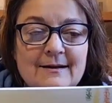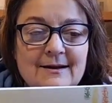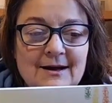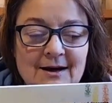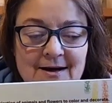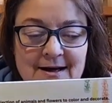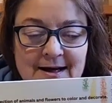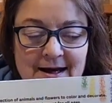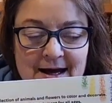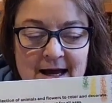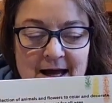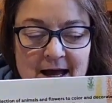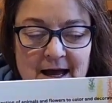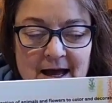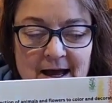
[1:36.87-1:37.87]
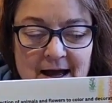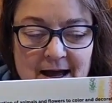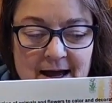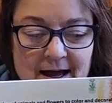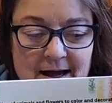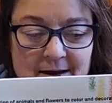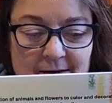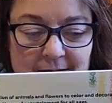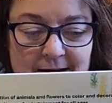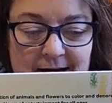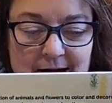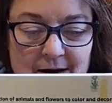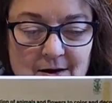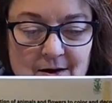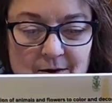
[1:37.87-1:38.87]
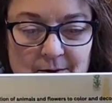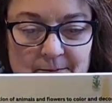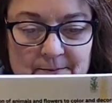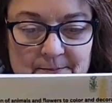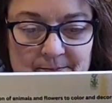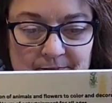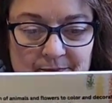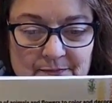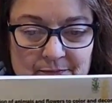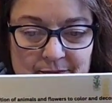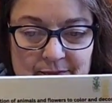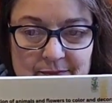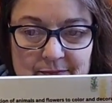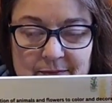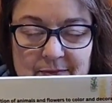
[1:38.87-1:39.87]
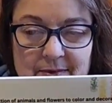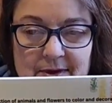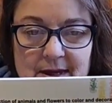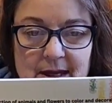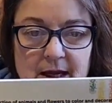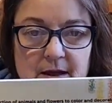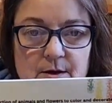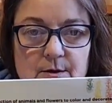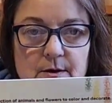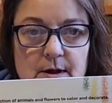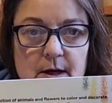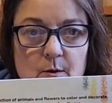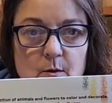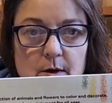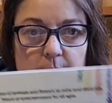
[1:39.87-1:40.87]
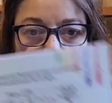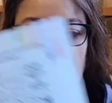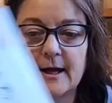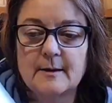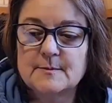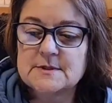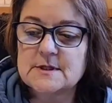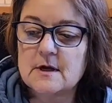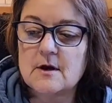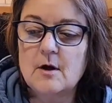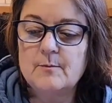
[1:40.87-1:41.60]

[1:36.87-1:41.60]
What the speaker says: Look. Here we go. You can get one on Amazon.